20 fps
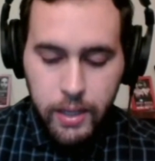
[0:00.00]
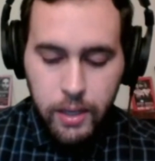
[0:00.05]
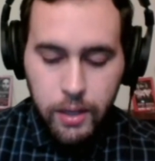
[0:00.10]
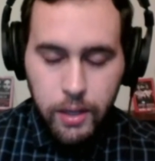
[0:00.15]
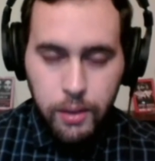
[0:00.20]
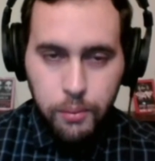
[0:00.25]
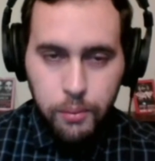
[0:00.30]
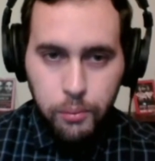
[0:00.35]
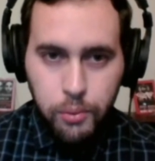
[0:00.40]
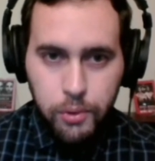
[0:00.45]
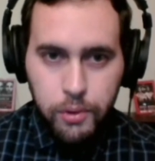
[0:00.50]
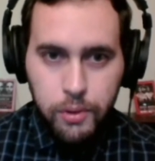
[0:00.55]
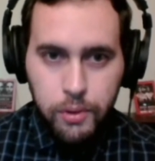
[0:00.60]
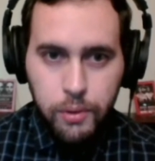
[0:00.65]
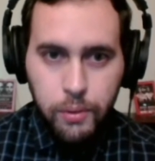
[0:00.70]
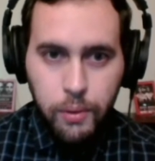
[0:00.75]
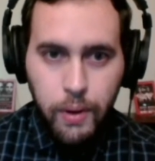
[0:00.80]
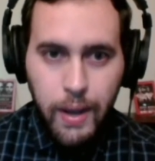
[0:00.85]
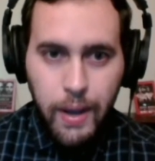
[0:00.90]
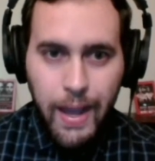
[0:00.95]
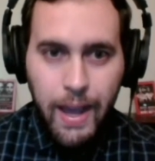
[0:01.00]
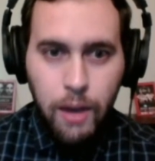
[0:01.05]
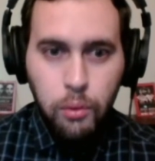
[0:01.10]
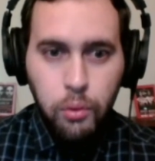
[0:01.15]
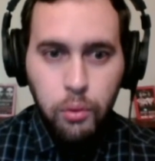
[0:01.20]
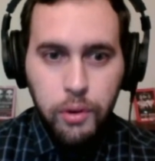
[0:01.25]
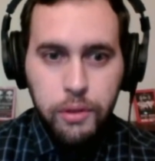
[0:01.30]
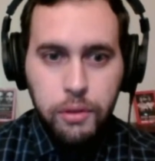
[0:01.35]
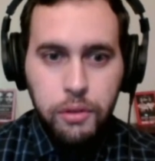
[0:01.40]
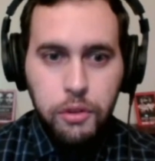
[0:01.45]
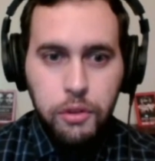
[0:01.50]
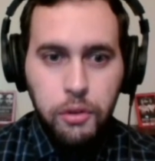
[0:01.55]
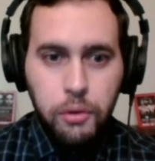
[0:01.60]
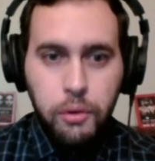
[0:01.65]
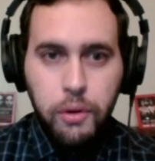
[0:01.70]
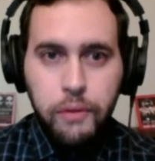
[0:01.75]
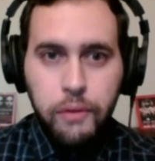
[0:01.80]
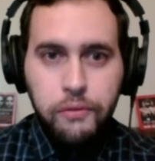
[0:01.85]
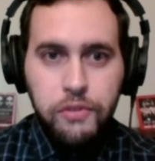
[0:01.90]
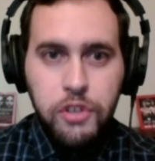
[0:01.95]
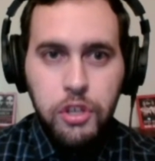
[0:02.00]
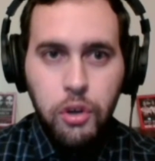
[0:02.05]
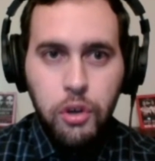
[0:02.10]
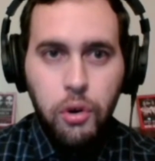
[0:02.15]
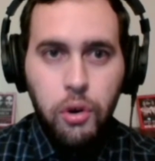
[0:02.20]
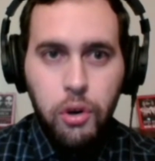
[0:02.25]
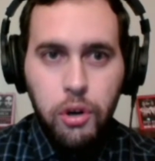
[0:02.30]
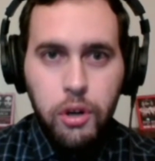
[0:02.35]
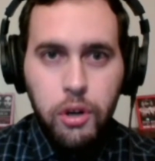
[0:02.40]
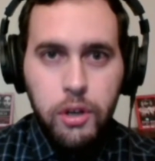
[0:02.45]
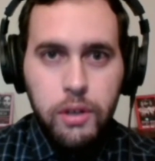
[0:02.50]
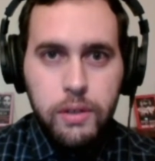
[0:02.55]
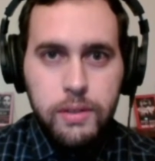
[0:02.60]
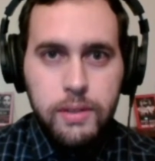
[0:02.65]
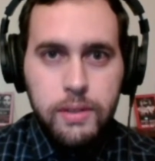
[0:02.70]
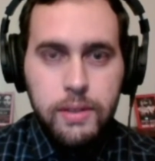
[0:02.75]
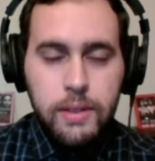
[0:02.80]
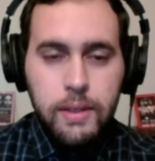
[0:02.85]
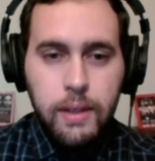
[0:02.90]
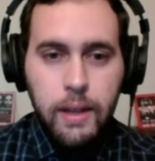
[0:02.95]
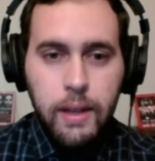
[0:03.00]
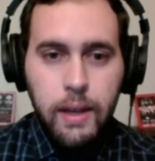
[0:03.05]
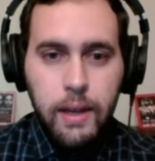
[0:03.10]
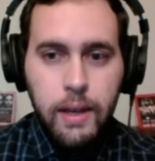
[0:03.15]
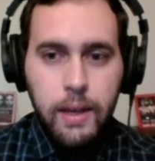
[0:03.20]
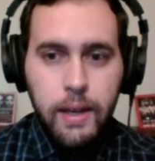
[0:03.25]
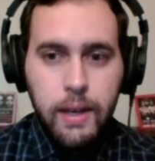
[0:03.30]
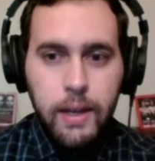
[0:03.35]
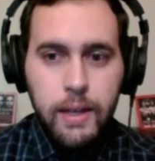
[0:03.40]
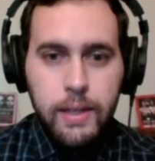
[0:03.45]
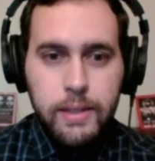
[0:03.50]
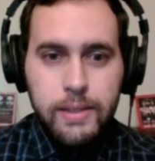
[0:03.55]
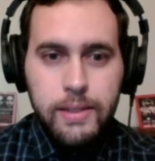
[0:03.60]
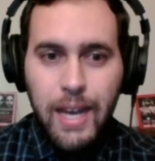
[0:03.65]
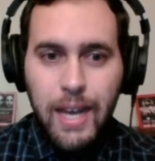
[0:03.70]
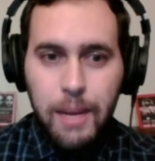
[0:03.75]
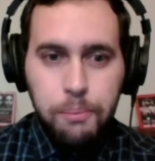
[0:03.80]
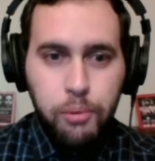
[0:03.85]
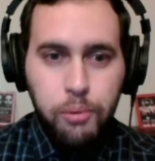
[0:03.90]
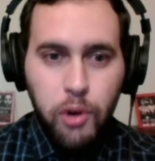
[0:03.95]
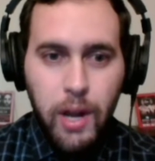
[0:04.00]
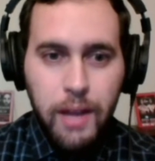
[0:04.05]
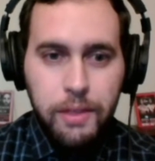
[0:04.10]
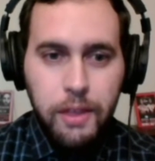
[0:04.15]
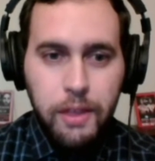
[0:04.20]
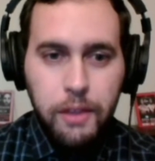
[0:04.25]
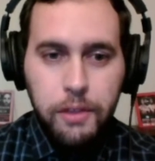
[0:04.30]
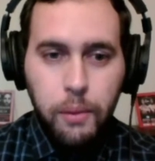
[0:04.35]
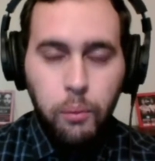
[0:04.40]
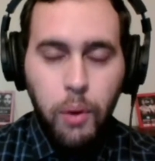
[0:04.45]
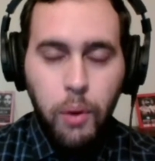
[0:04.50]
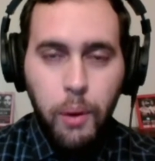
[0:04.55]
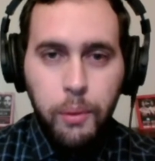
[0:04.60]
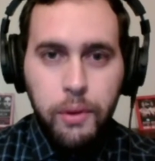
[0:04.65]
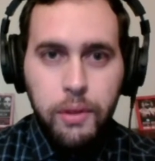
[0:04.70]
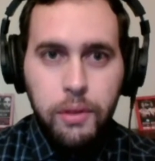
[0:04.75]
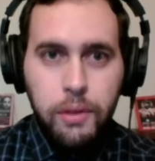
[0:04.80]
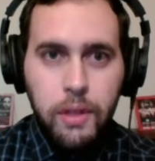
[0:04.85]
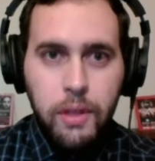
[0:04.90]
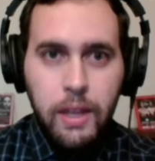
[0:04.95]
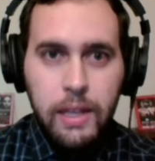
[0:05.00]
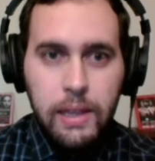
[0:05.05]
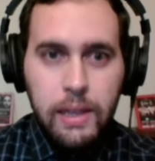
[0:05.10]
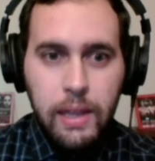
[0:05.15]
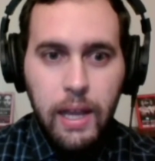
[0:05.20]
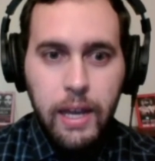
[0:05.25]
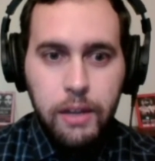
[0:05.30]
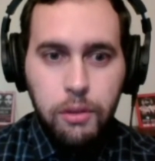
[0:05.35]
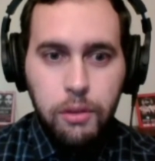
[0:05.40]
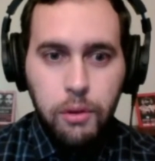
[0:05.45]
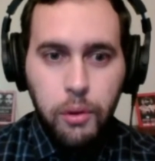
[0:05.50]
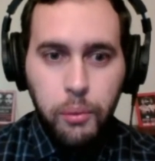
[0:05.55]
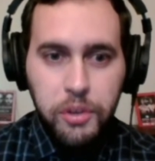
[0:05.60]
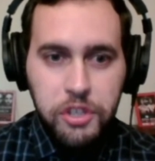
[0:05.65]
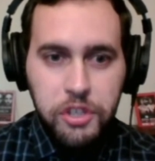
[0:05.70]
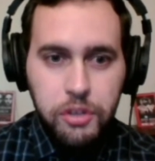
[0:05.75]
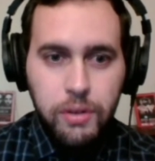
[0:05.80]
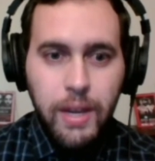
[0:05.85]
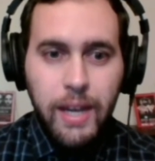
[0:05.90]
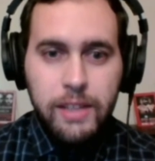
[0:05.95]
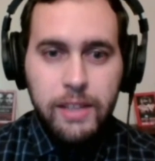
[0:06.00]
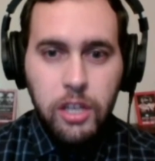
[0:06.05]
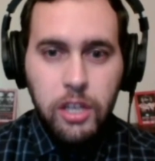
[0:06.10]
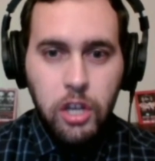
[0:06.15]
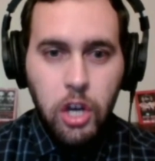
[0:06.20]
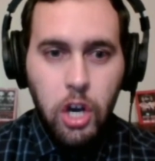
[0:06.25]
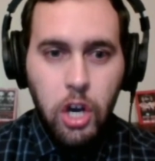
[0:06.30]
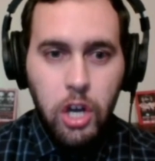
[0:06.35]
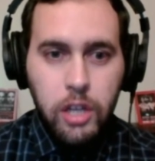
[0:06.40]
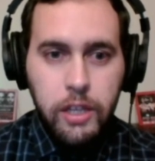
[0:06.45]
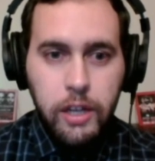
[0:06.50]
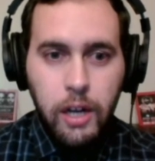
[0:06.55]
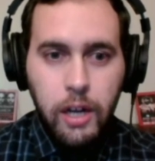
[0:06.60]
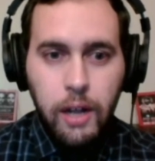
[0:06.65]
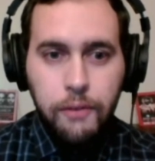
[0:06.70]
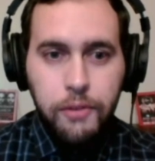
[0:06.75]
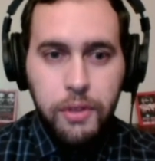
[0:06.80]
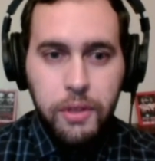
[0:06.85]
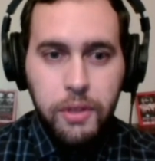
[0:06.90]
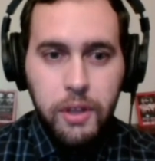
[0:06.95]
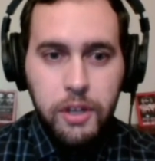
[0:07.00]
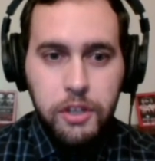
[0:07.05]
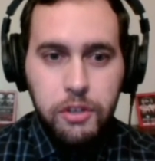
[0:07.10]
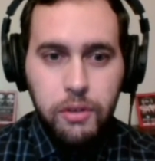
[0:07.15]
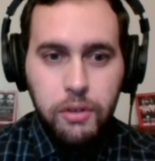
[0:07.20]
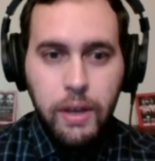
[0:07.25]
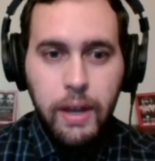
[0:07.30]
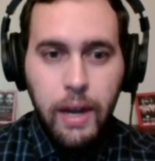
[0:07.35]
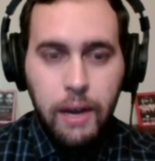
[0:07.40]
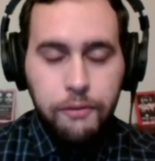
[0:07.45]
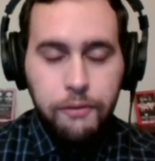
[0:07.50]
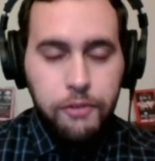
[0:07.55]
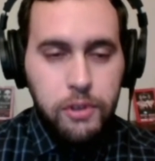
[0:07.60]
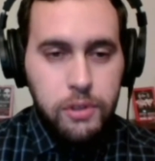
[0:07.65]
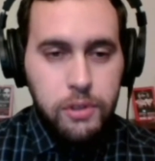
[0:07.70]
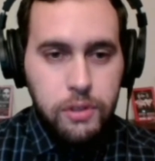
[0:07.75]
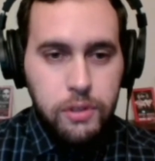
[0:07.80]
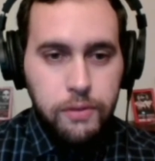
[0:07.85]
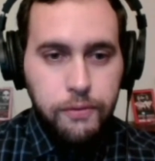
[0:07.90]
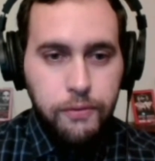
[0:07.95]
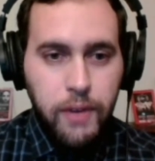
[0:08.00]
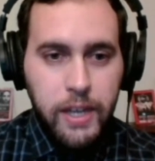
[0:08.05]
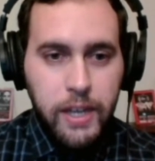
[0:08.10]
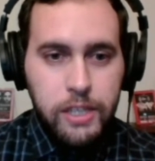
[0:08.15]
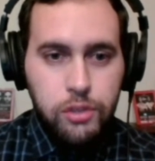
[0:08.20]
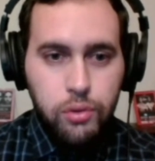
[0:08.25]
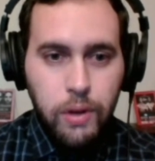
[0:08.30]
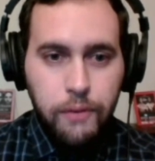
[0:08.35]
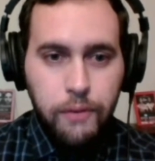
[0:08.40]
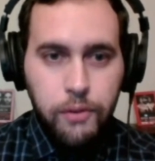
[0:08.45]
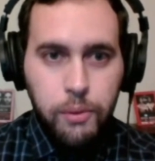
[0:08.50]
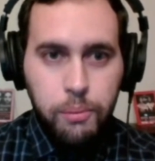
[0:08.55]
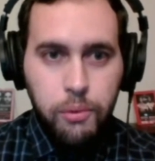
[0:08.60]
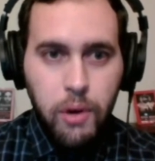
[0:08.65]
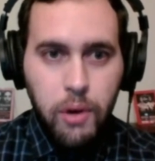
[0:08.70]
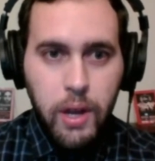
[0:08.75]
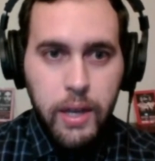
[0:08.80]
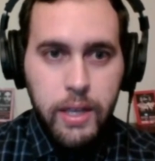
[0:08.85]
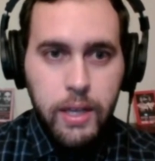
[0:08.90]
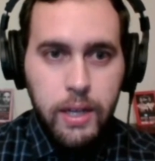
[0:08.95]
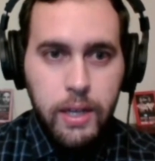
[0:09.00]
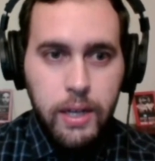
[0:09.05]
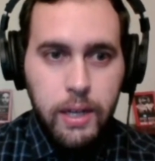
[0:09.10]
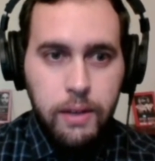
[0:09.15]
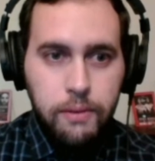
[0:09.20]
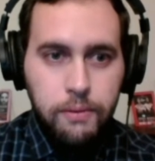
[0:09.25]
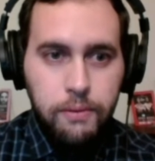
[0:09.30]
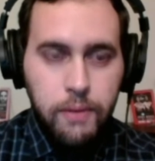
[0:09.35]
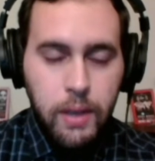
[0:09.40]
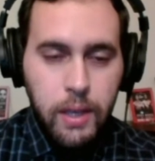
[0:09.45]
How was sort of your thought process, and what was it like sort of when you got the call and all of a sudden you get offered to fight Trevor Bryan?